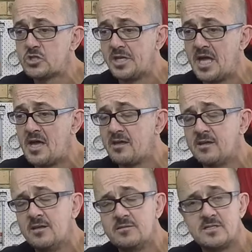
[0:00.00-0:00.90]
today.
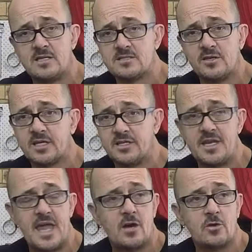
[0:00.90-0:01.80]
So that's like in an
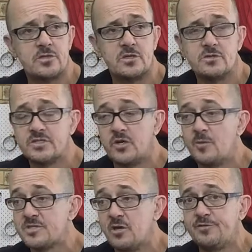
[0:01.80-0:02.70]
hour or two's time.
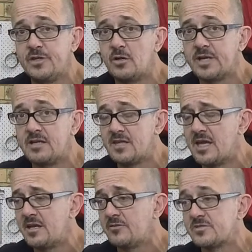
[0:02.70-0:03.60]
So hopefully I'll get that
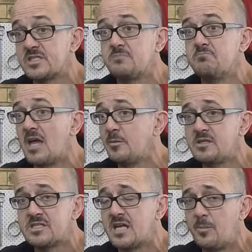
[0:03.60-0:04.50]
and I'll maybe
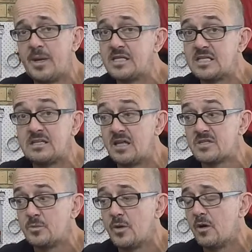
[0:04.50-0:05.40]
start painting that
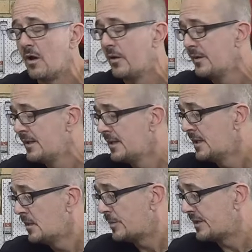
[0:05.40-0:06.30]
tomorrow.
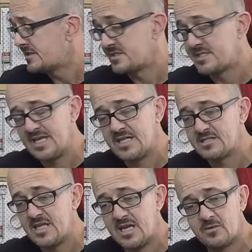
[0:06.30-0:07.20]
But as it
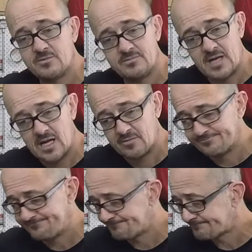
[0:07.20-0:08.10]
stands now,
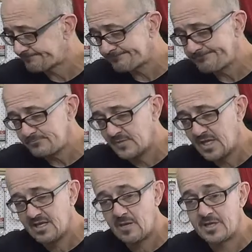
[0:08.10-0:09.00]

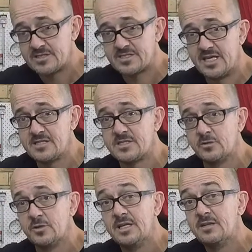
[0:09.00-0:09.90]
yeah, I'm at a
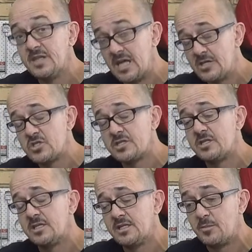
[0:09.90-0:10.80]
standstill. The engine,
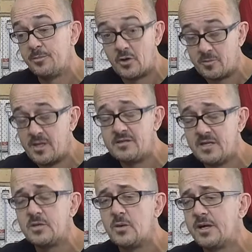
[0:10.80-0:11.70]
the bottom end
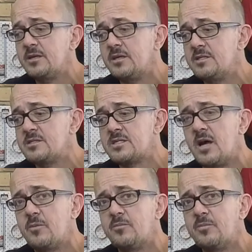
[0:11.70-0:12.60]
anyway, is
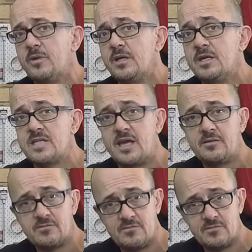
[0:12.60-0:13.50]
at
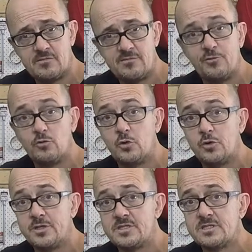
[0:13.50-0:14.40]
full
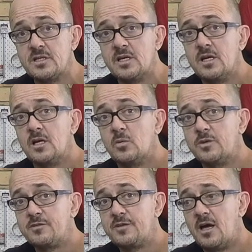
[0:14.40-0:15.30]
noise
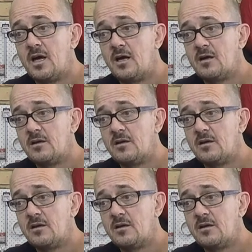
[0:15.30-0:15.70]
with the